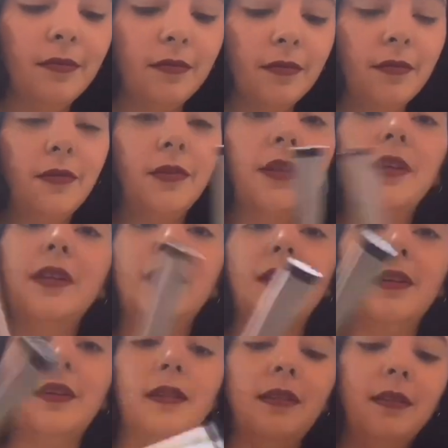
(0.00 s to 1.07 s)
We're
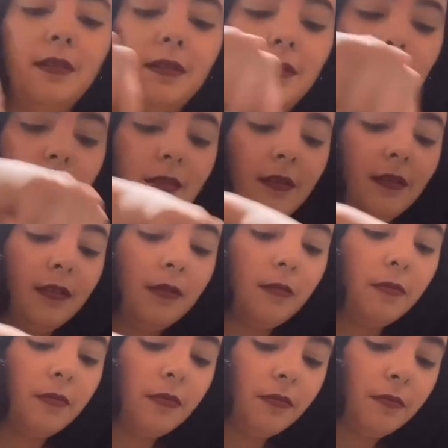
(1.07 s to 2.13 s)
gonna
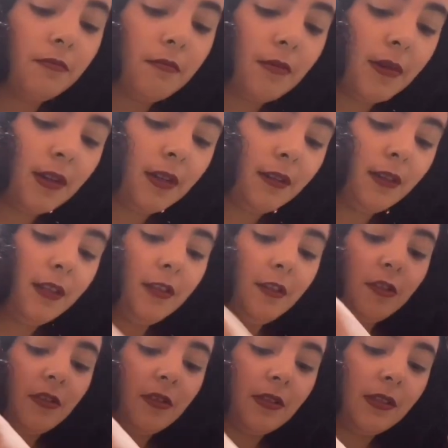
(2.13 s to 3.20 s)
muddle it
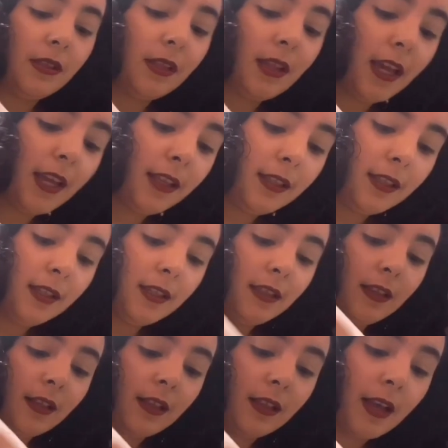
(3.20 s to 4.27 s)
just lightly in the
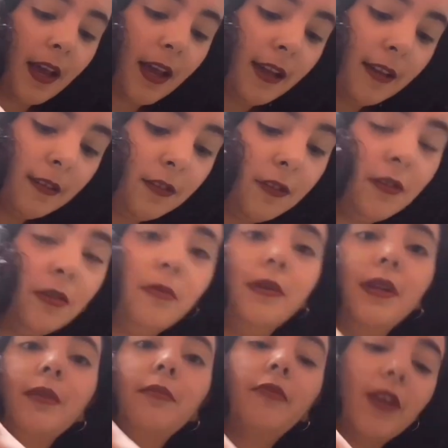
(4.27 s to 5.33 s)
glass. You don't want to
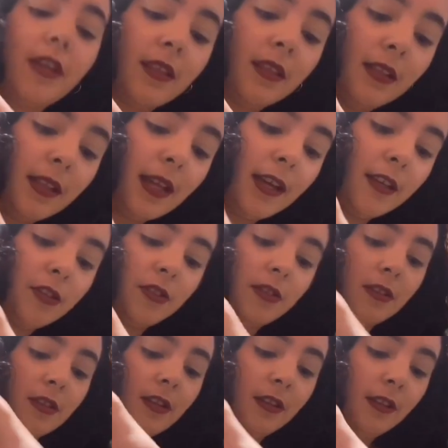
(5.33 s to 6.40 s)
break the glass, just
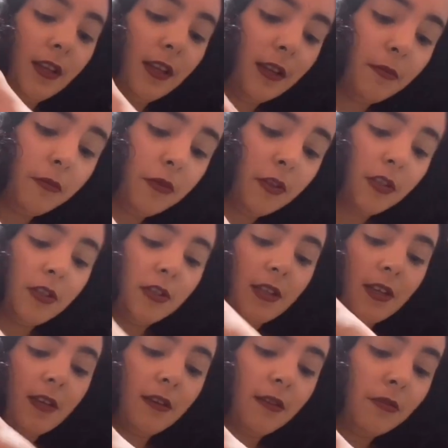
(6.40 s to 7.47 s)
kind of like push
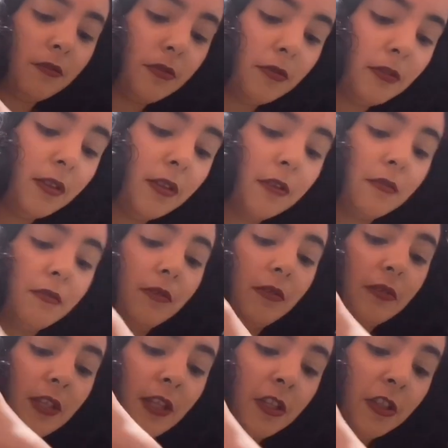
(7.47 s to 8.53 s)
down, do a little
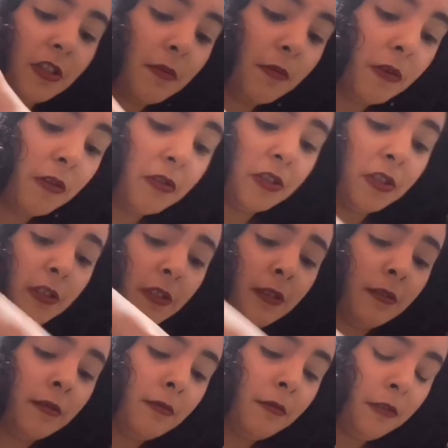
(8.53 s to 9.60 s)
rotation motion,
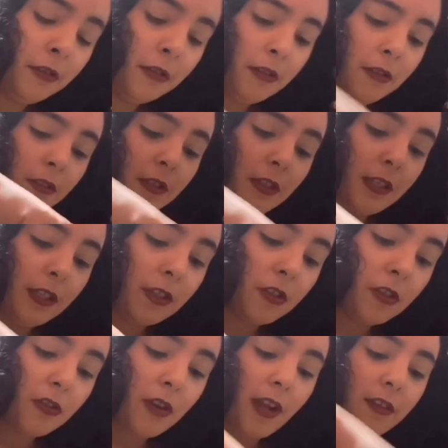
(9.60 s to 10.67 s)

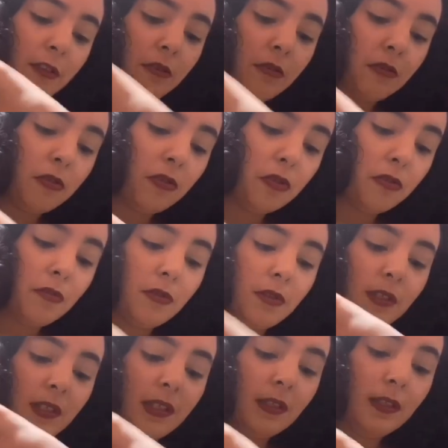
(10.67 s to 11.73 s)
extract those
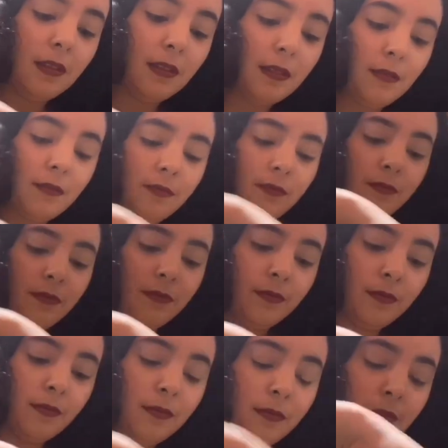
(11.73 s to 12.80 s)
juices
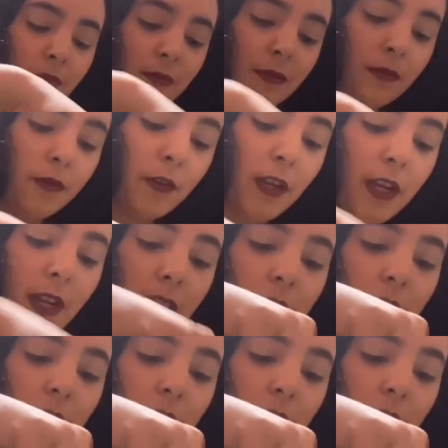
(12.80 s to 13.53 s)
right at the